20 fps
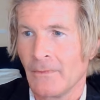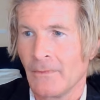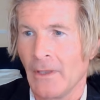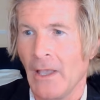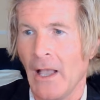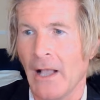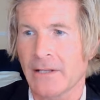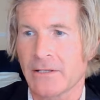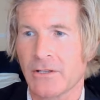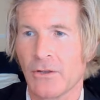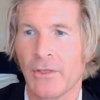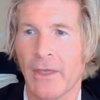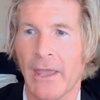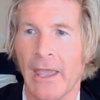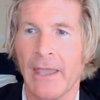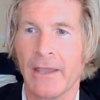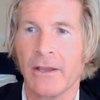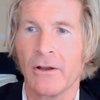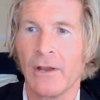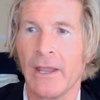Yeah, so the
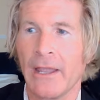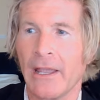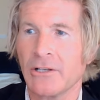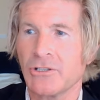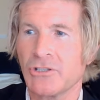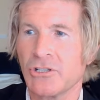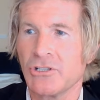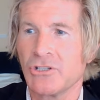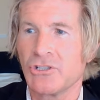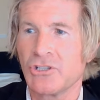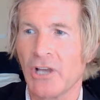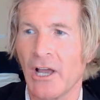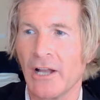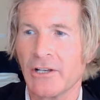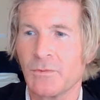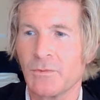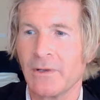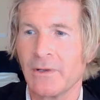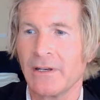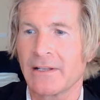Ager-Hanssen
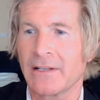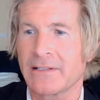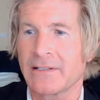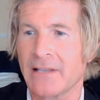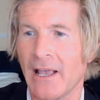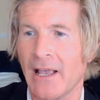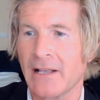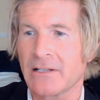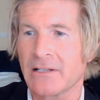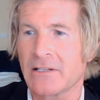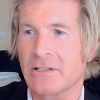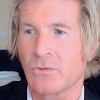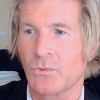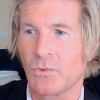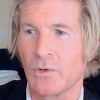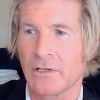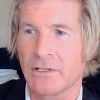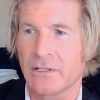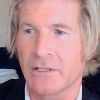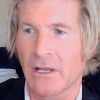judgment, it says,
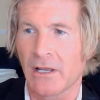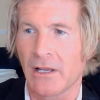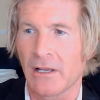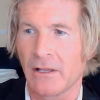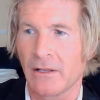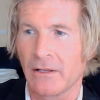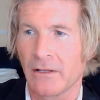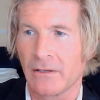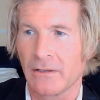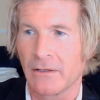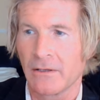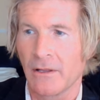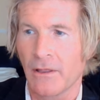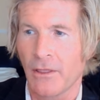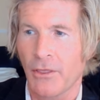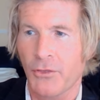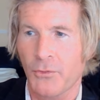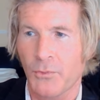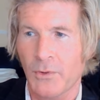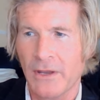was
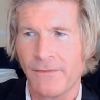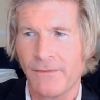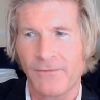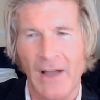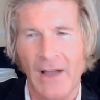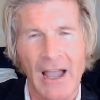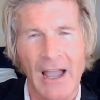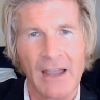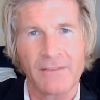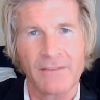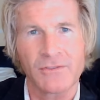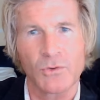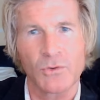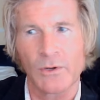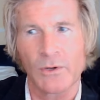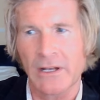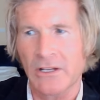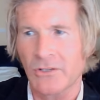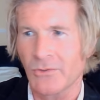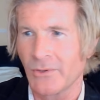
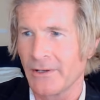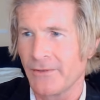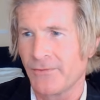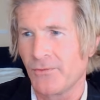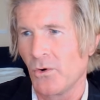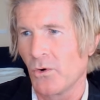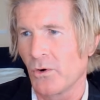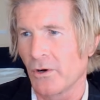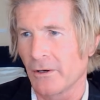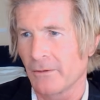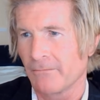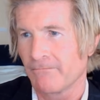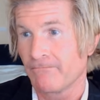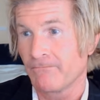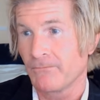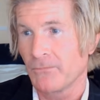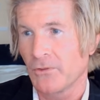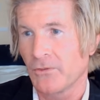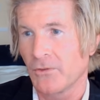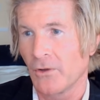3/5/2024.
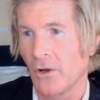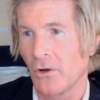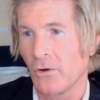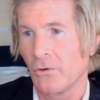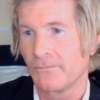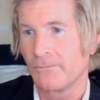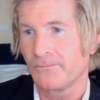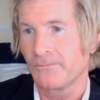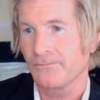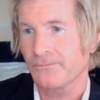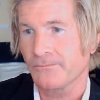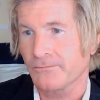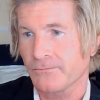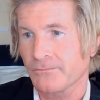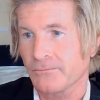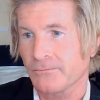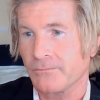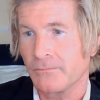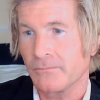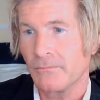So
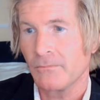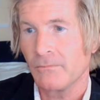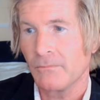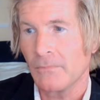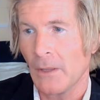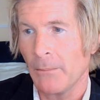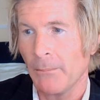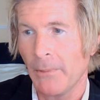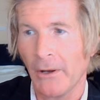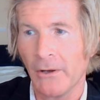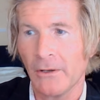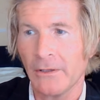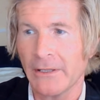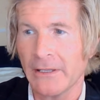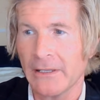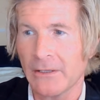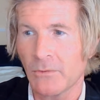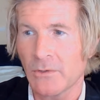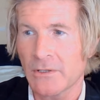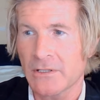apparently
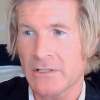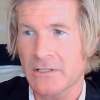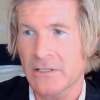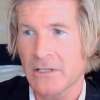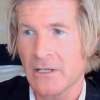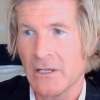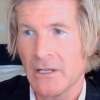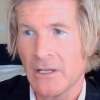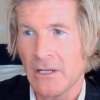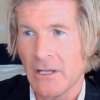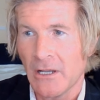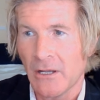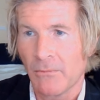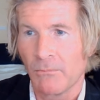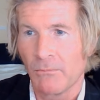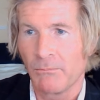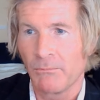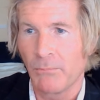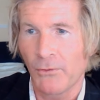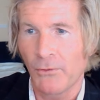it was
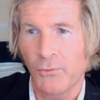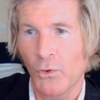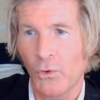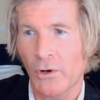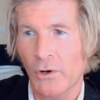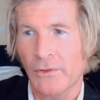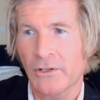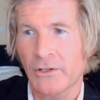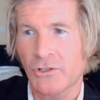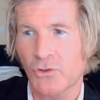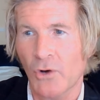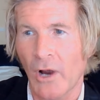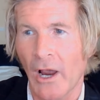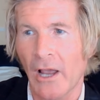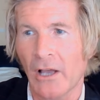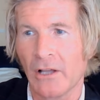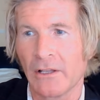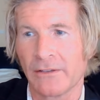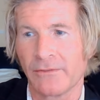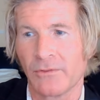before the
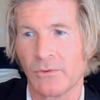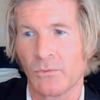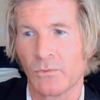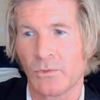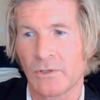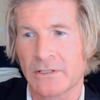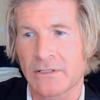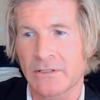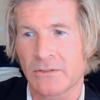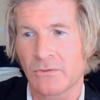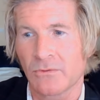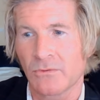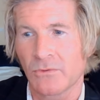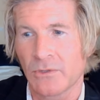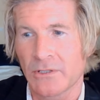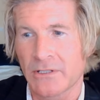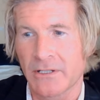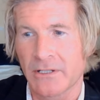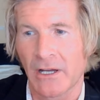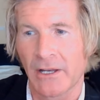trial even
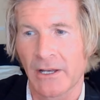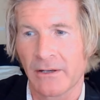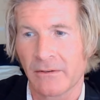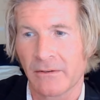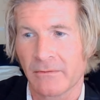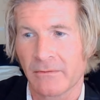was done.